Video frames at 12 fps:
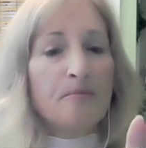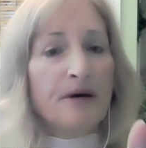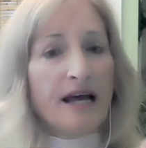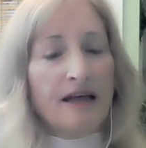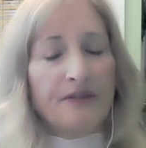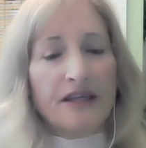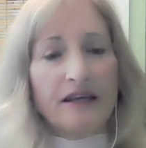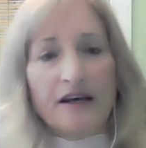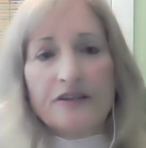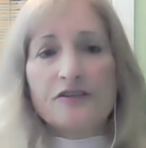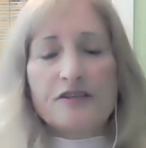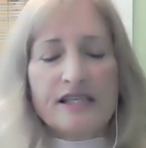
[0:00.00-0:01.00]
But on the
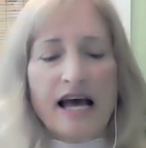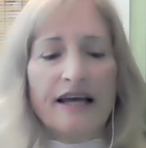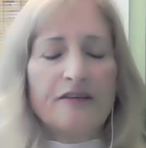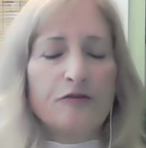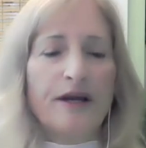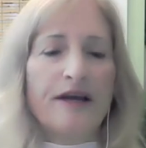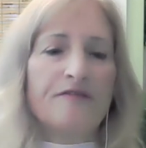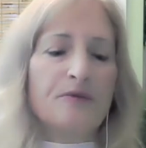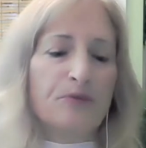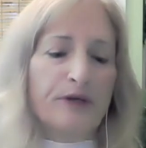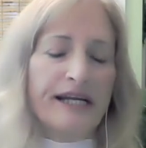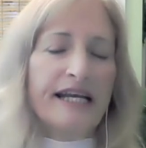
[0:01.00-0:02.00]
other side, if we have the
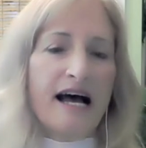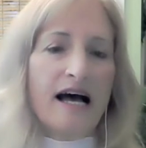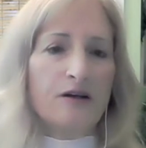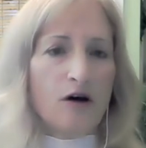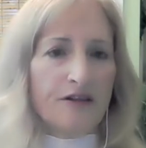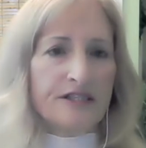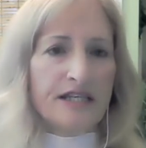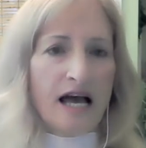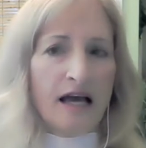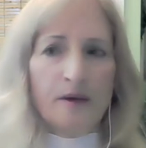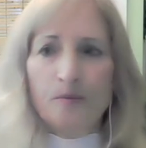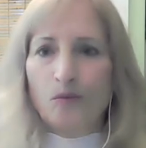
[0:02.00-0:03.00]
brake on all the
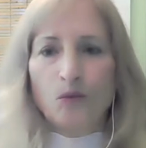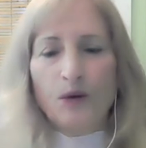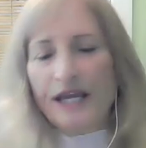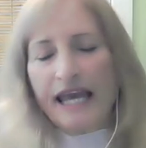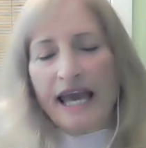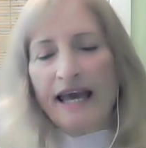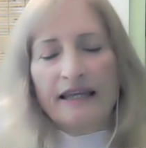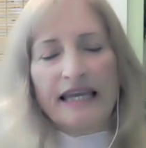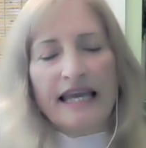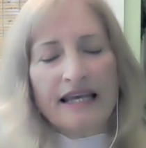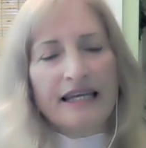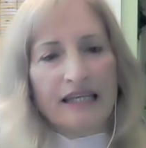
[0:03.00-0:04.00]
time, we can't
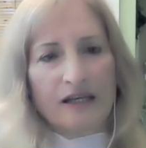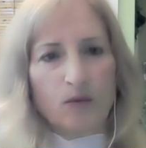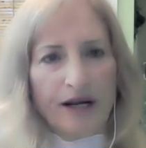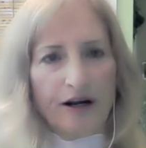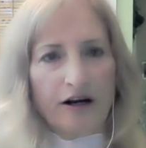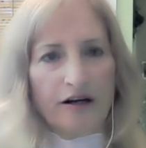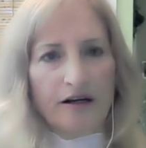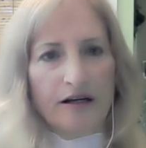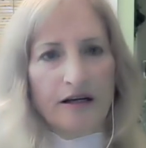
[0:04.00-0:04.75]
get anywhere,